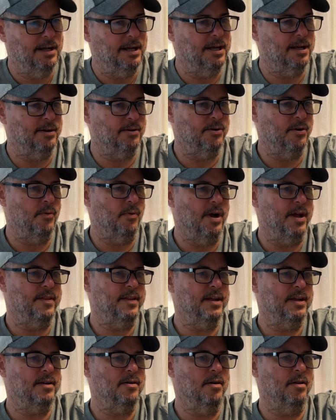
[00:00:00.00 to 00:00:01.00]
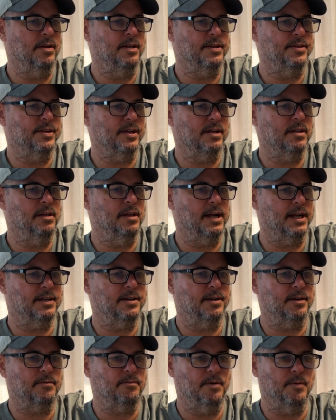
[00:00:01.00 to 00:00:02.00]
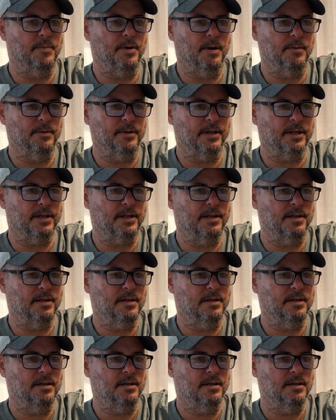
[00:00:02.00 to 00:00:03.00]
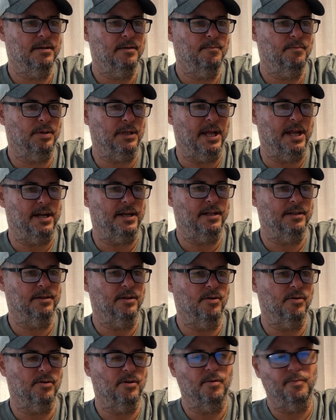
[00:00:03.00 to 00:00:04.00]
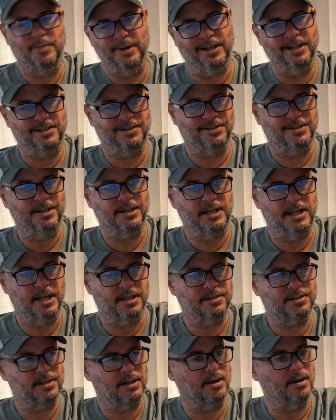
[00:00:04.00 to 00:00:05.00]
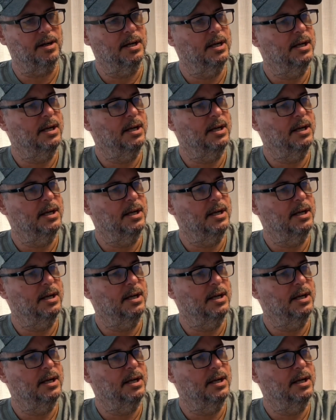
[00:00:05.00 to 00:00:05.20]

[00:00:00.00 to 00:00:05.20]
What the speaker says: I don't know why they call it the Galactic Republic planet logo, but it's the Death Star.